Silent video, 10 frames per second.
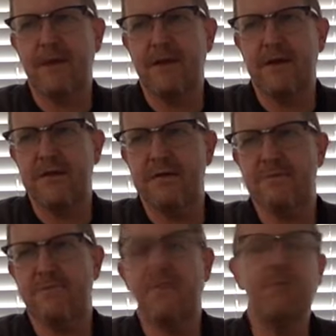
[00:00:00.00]
uh,
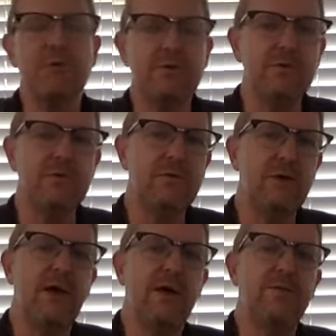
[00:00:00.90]
people who
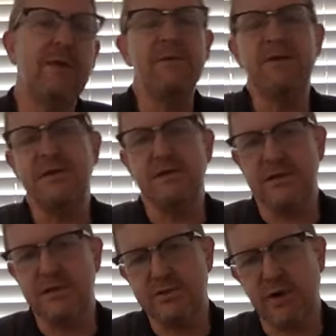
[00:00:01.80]
maybe deal
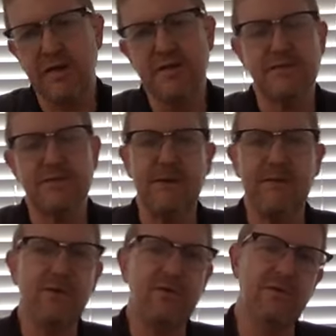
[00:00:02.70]
in drugs or
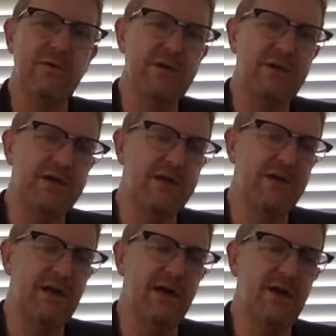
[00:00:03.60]
maybe who are in
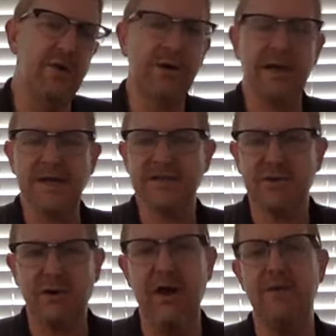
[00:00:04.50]
uh, organized
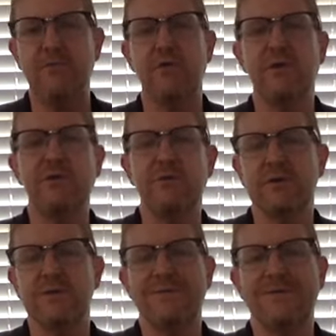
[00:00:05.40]
crime where,
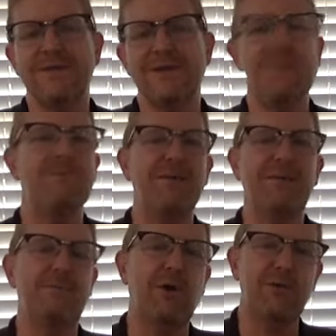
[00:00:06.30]
where killing might
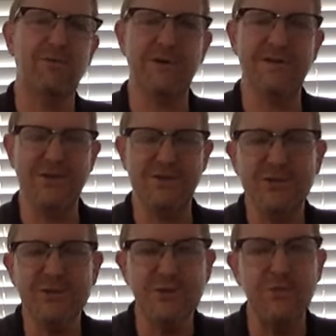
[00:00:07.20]
be part of what they
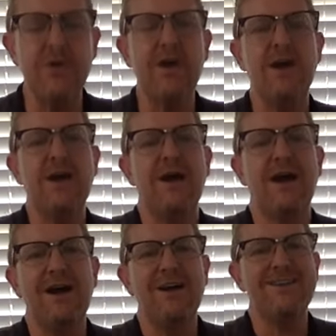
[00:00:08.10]
do.
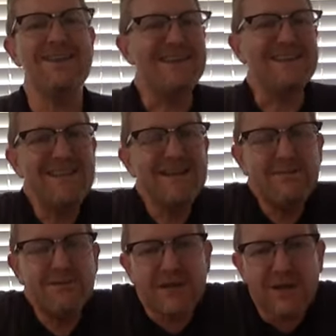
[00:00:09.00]
Uh, they
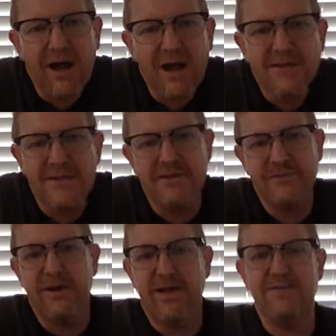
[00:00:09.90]
live with the constant
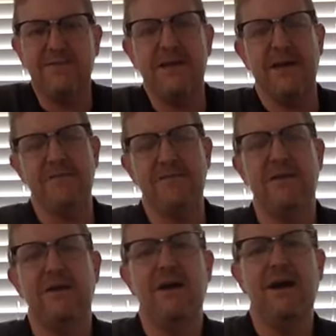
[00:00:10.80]
threat of death.
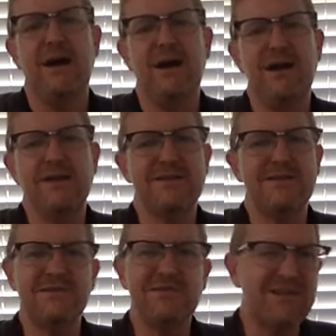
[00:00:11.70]
Uh, and
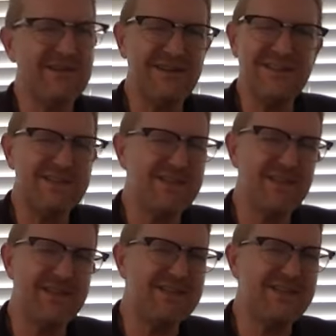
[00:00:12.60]
so deterrence
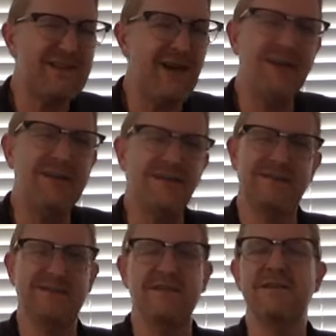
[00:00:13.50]
then is not
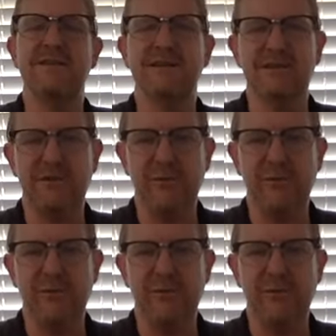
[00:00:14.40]
necessarily a good